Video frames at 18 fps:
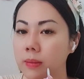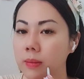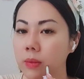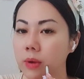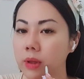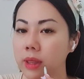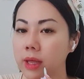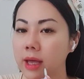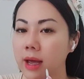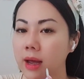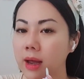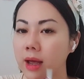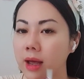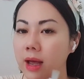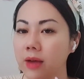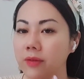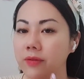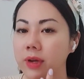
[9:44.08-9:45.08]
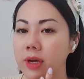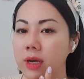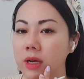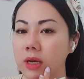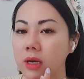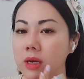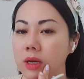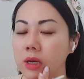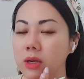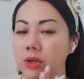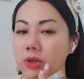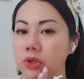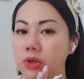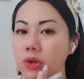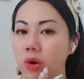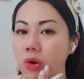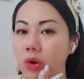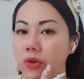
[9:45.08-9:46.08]
without having
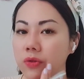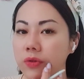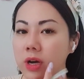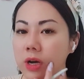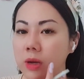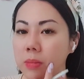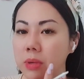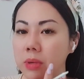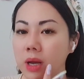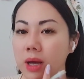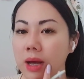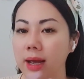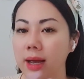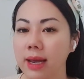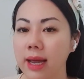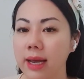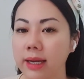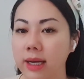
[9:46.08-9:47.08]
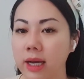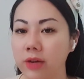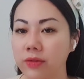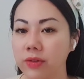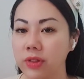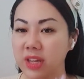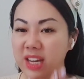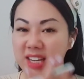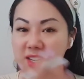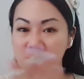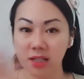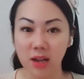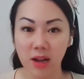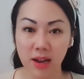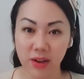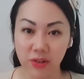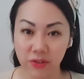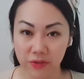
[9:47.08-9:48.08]
to over apply and cover the
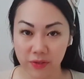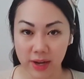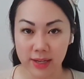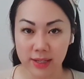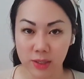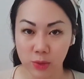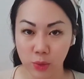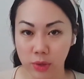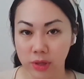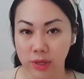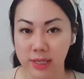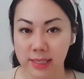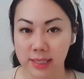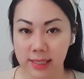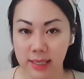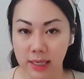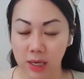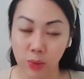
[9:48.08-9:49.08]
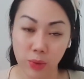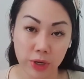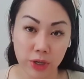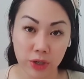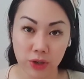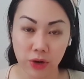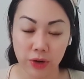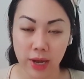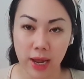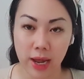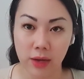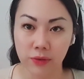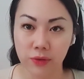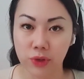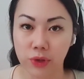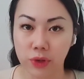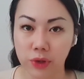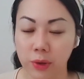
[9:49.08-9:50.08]
entire face with concealer when you don't have
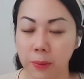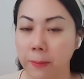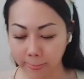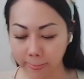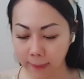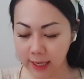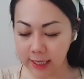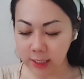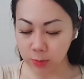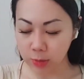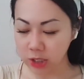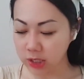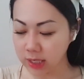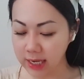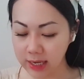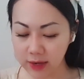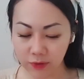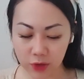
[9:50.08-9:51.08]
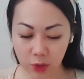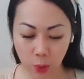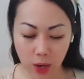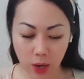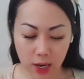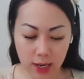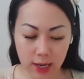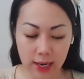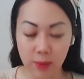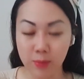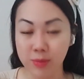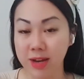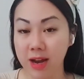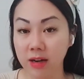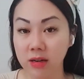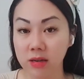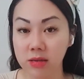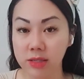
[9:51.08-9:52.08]
to. Especially if you are
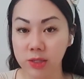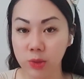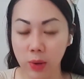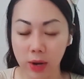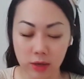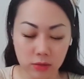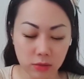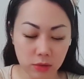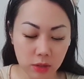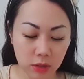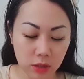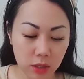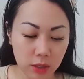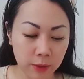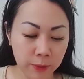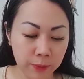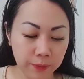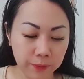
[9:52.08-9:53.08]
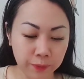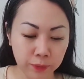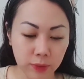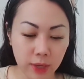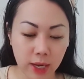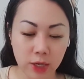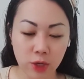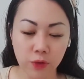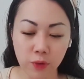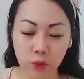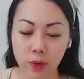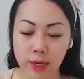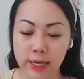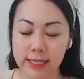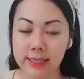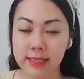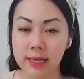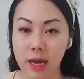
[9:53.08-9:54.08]
younger as well and you've
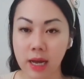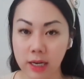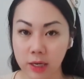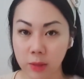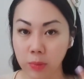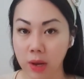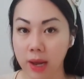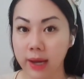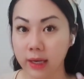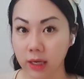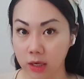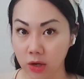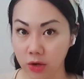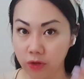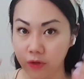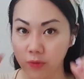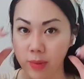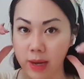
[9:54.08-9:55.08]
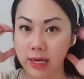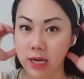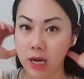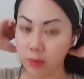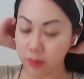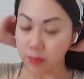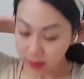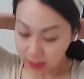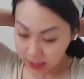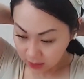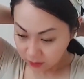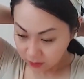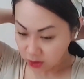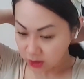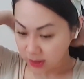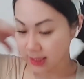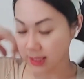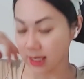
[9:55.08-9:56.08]
already started applying a lot of makeup. Give
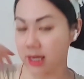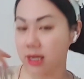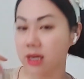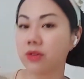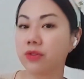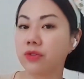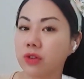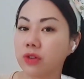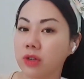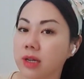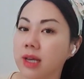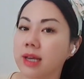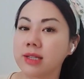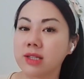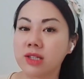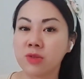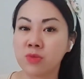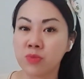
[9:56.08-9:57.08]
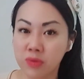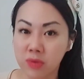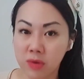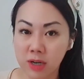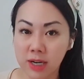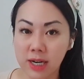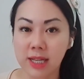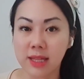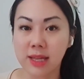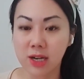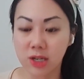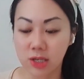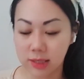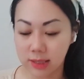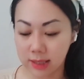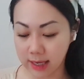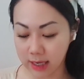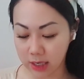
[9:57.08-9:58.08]
your skin a few days to breathe and
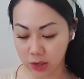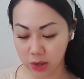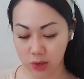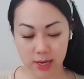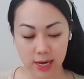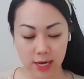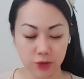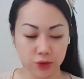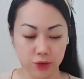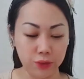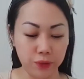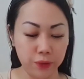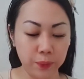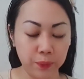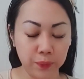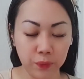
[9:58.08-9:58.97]
just let it go natural.